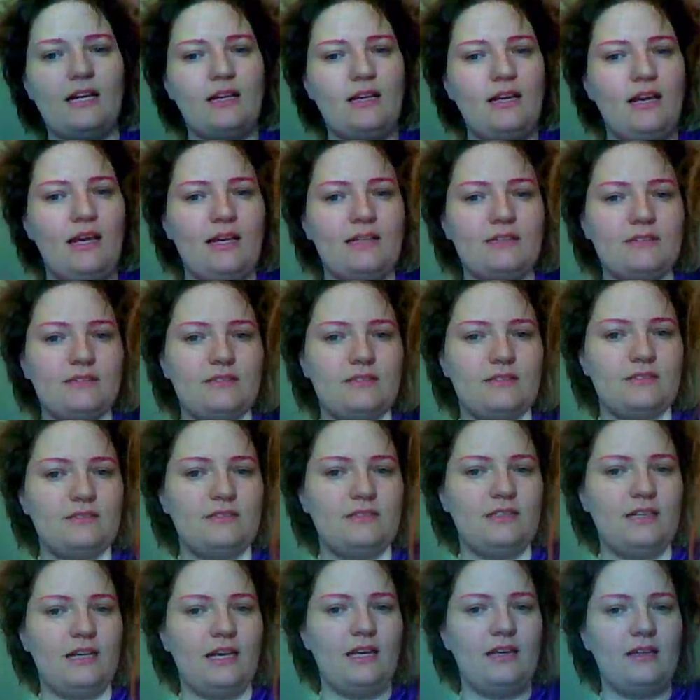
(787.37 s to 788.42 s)
it gets,
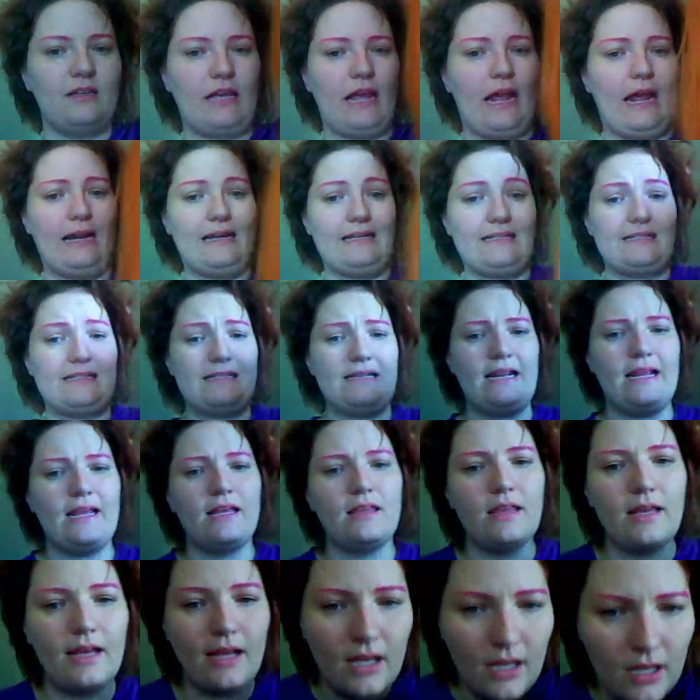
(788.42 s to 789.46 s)
starts to get kind of
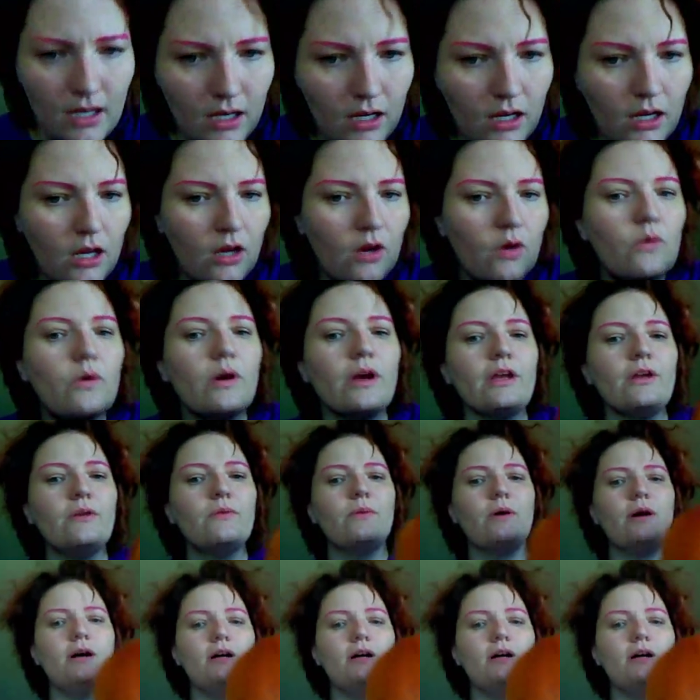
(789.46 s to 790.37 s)
snaggly. What you